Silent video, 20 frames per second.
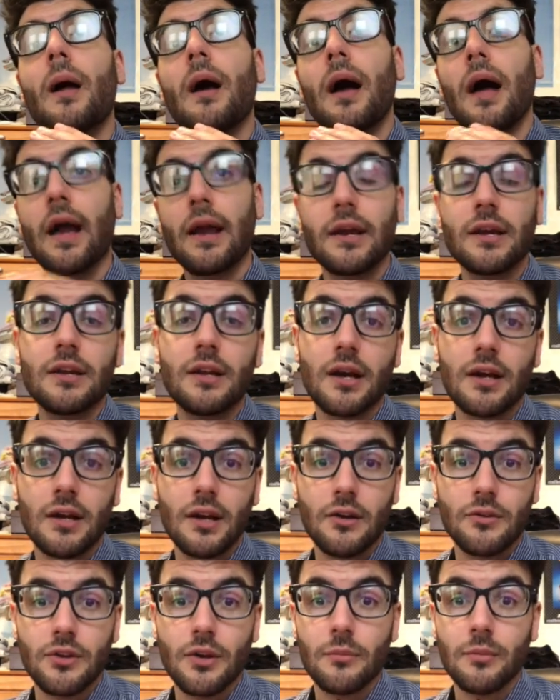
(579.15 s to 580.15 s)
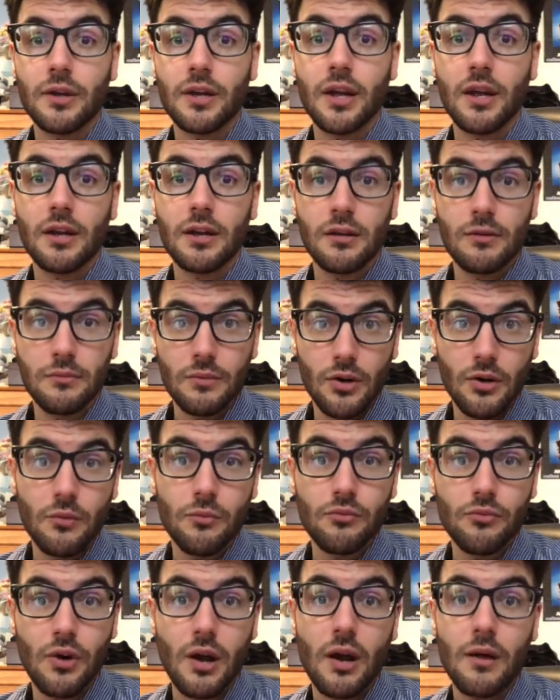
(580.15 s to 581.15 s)
I can knock out that Meganium no
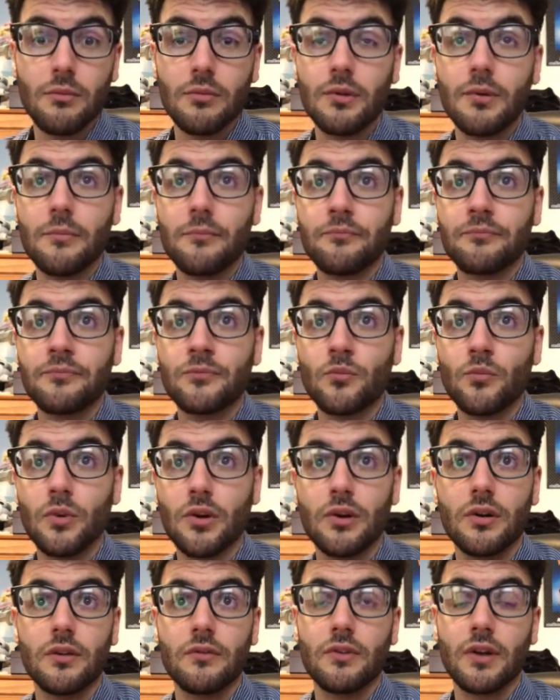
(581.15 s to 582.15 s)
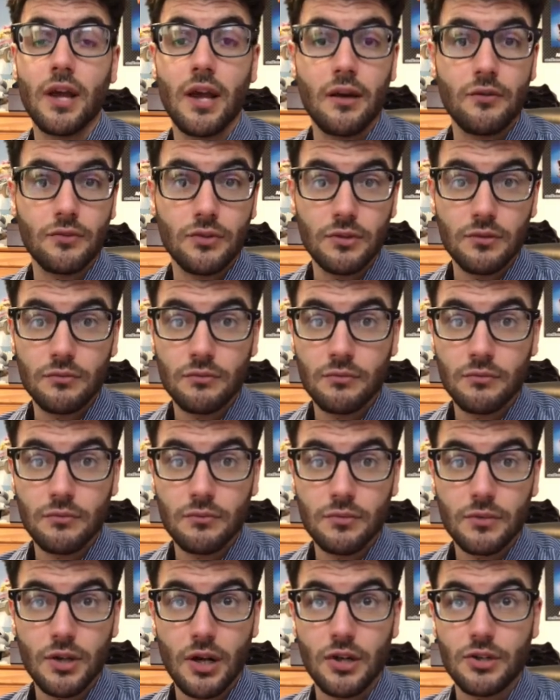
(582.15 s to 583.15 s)
problem. We don't even have to
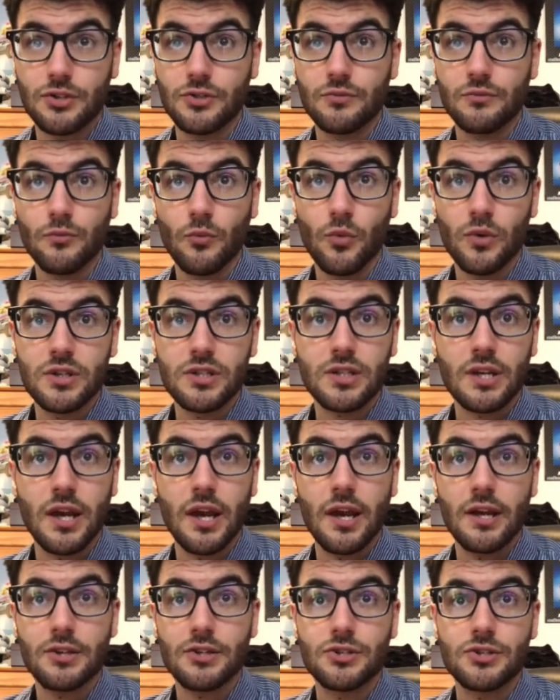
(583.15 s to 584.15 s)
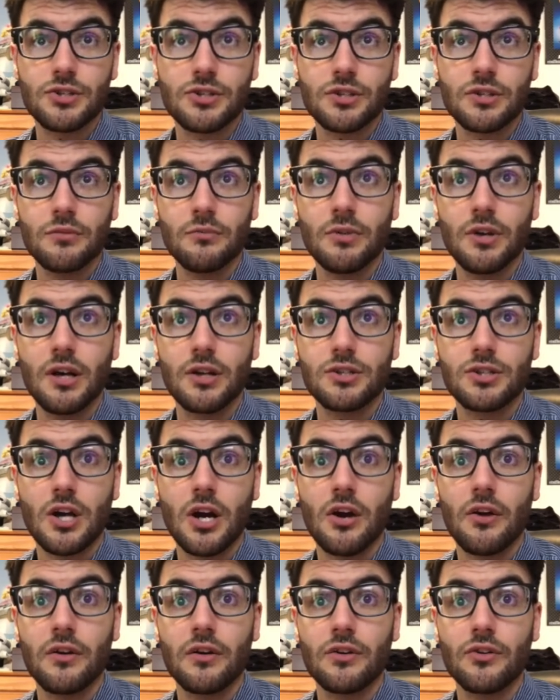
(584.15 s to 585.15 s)
touch Whiscash. It's just going to be
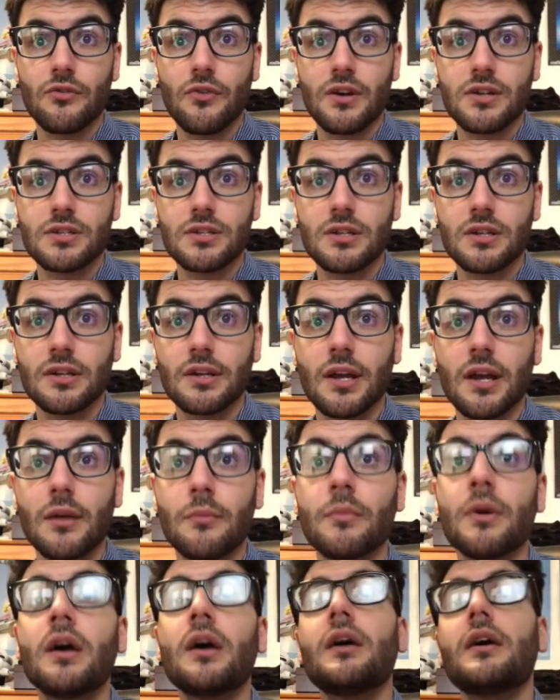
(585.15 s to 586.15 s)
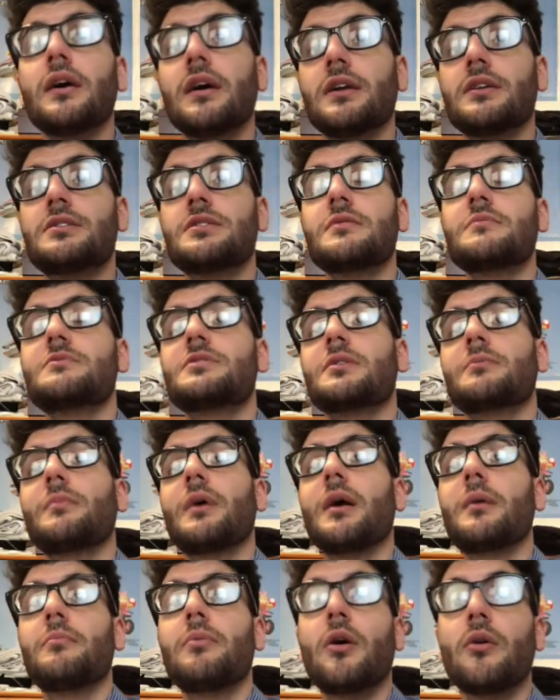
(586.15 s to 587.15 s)
Altaria the rest of the game. It seems like
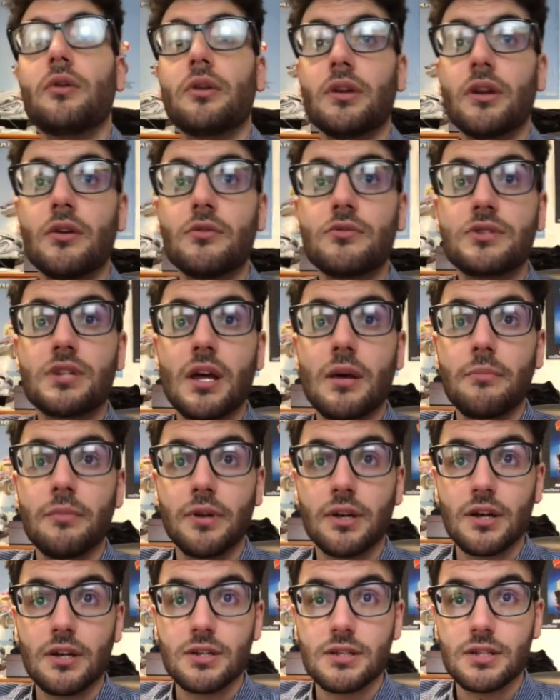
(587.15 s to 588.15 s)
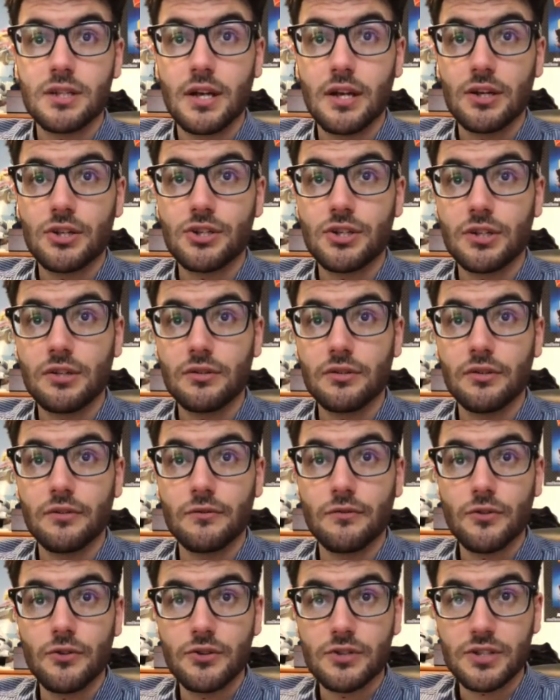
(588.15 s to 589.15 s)
my opponent knows that because they shield the
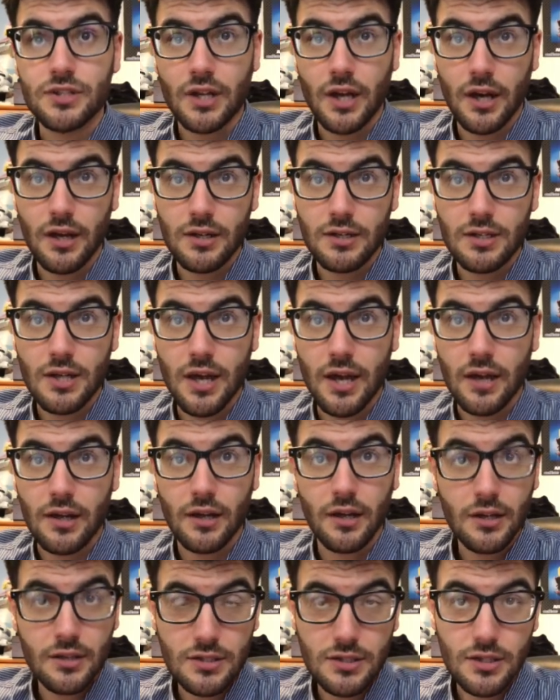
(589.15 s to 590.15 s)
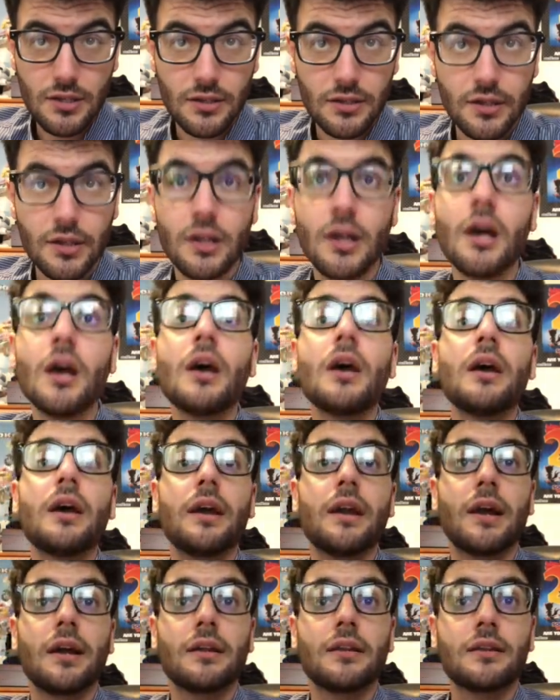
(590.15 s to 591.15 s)
first Sky attack instantly,
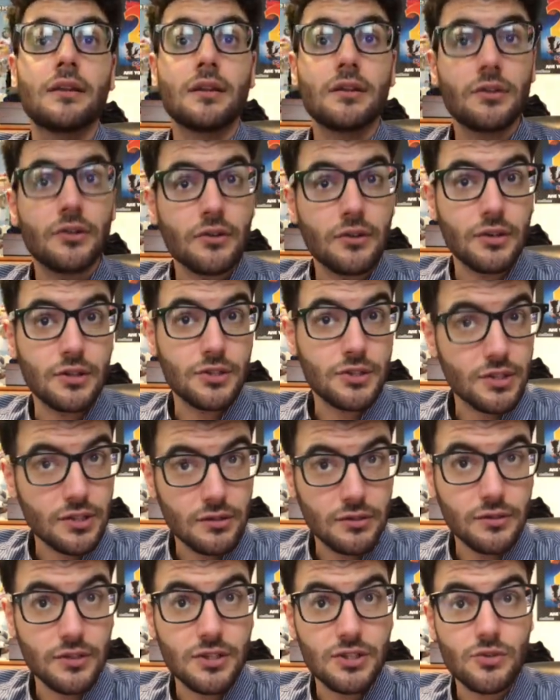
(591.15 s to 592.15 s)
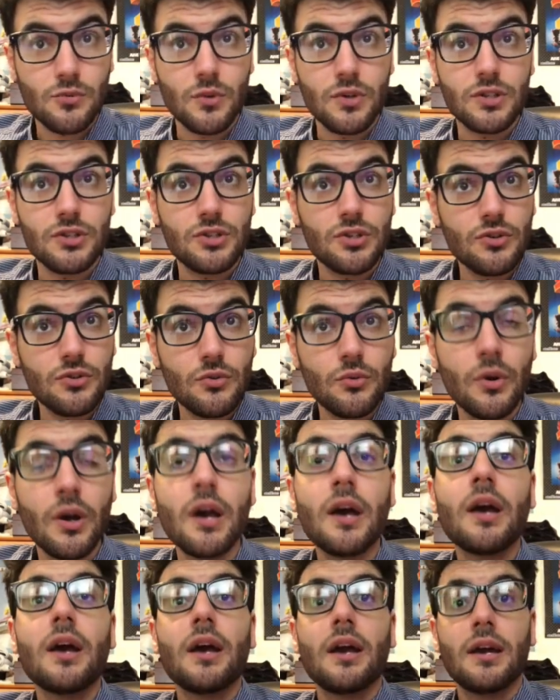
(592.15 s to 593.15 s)
and I think they're going to shield this one too,
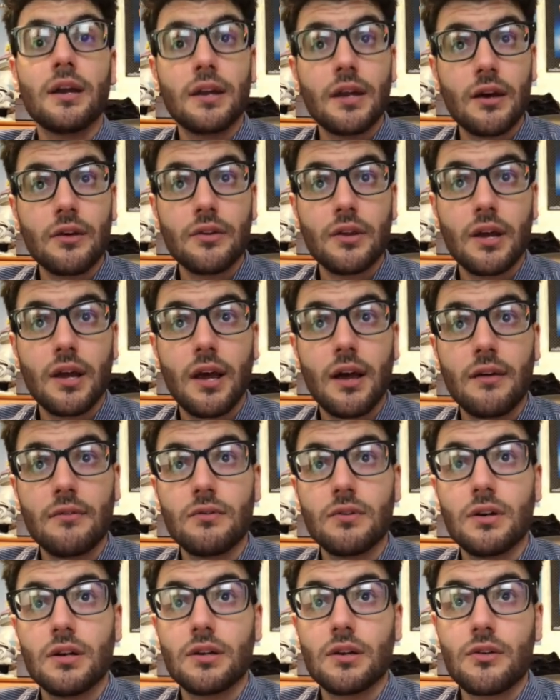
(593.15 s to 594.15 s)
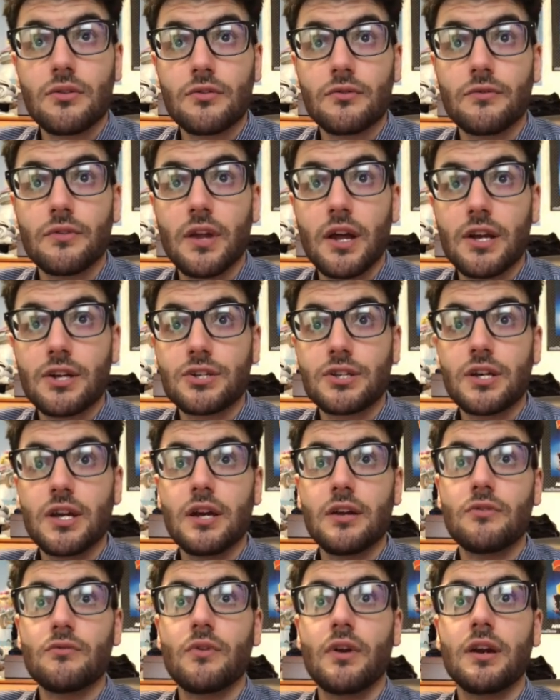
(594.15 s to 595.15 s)
and now they have another Flash
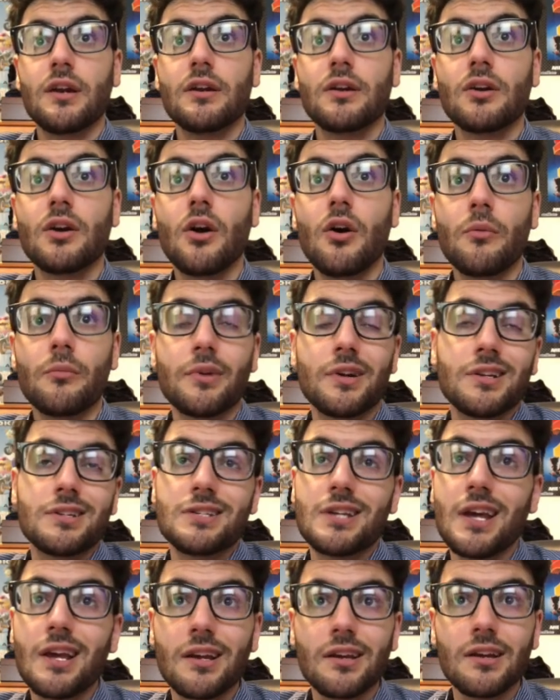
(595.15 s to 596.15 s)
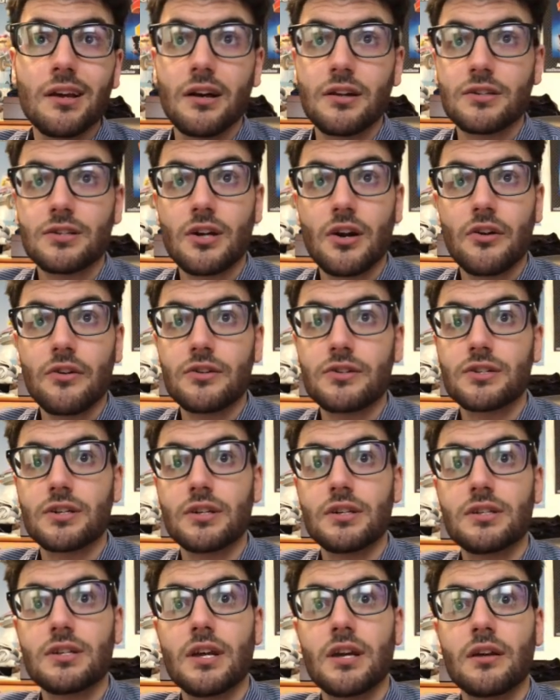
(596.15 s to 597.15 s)
Cannon ready to go. I'm going to take it. Altaria is
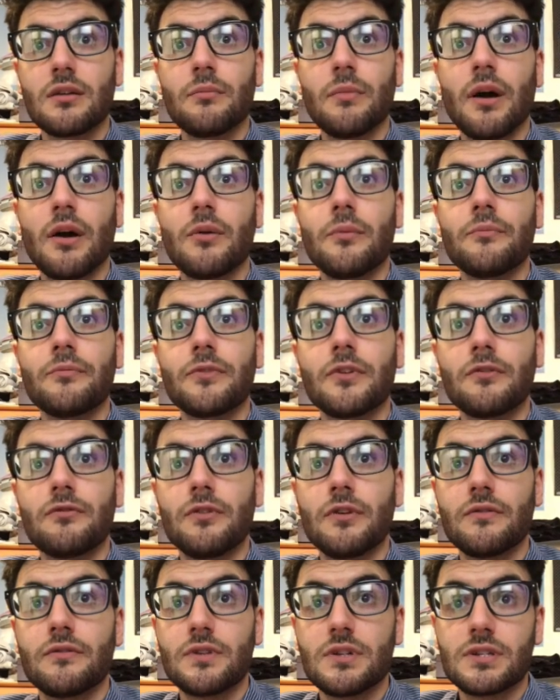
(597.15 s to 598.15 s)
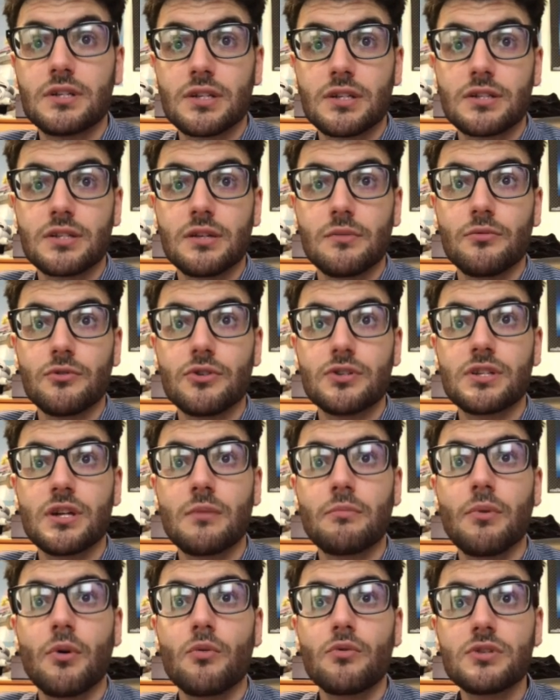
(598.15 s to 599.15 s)
going to take about
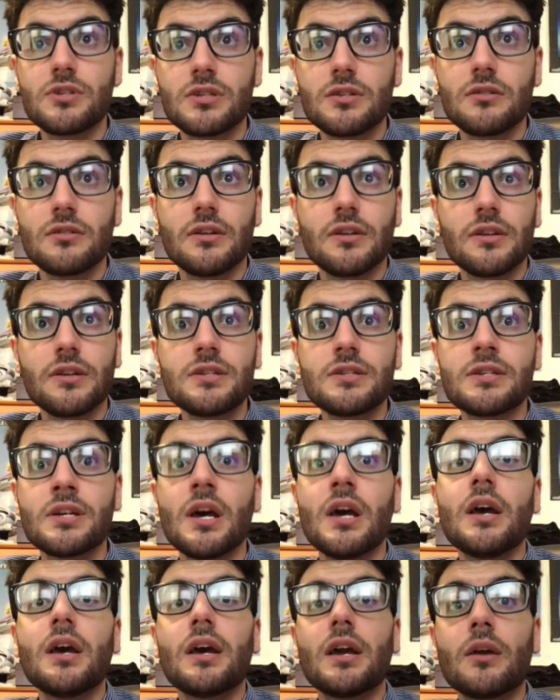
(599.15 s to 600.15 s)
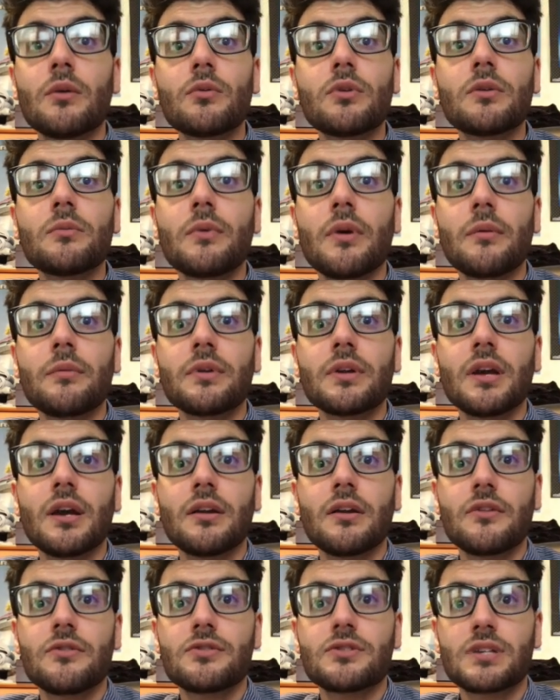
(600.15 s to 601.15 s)
50-60%, but we're still in this, and we're going to be able to get
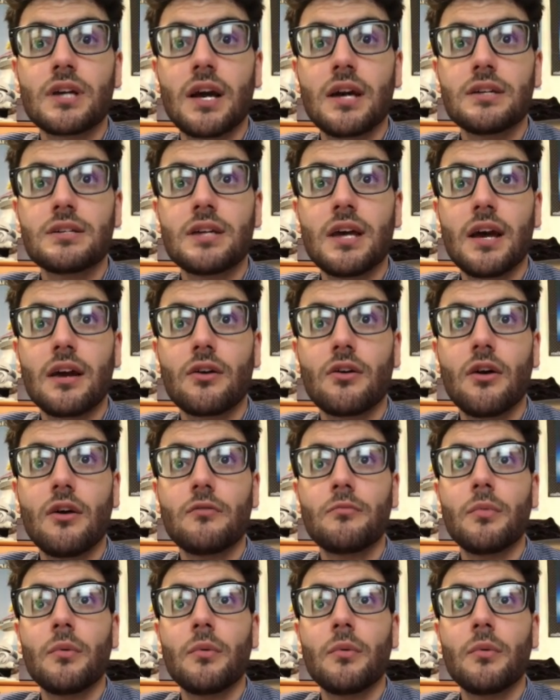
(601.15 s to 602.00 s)
another Sky attack off.